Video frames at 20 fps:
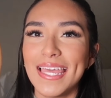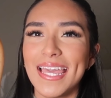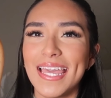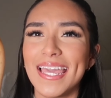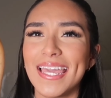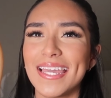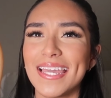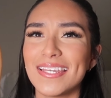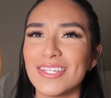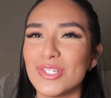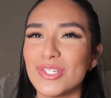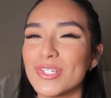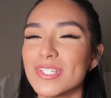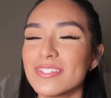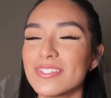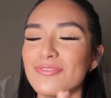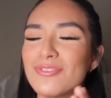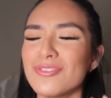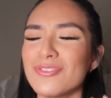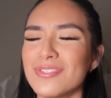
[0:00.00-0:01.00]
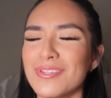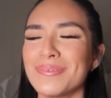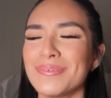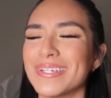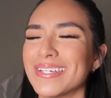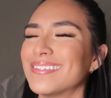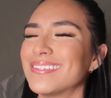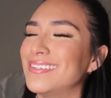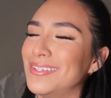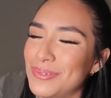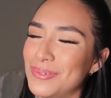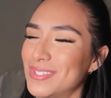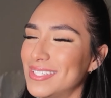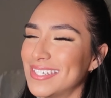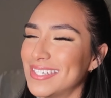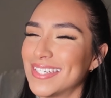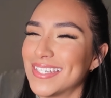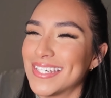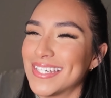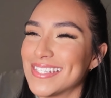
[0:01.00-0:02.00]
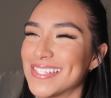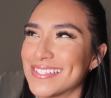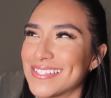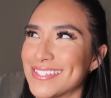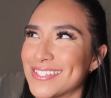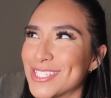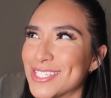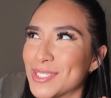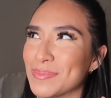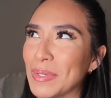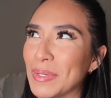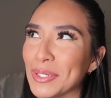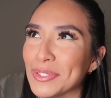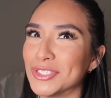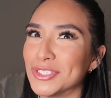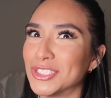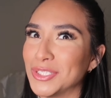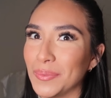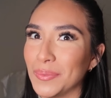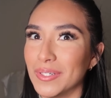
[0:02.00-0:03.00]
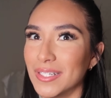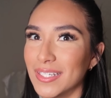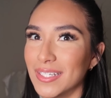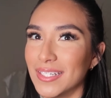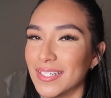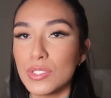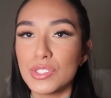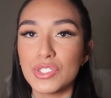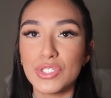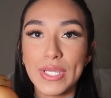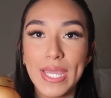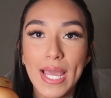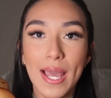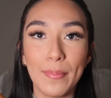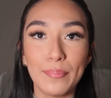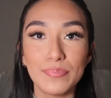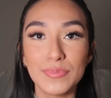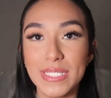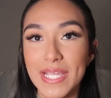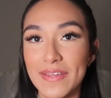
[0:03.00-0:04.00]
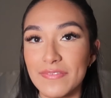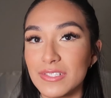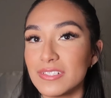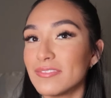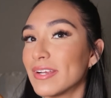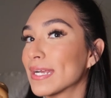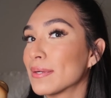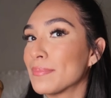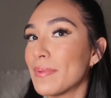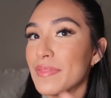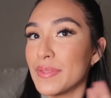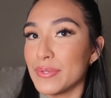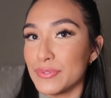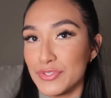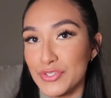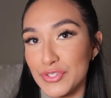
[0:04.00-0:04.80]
and you just feel so good using it because it just smells so good. So yeah, definitely recommend those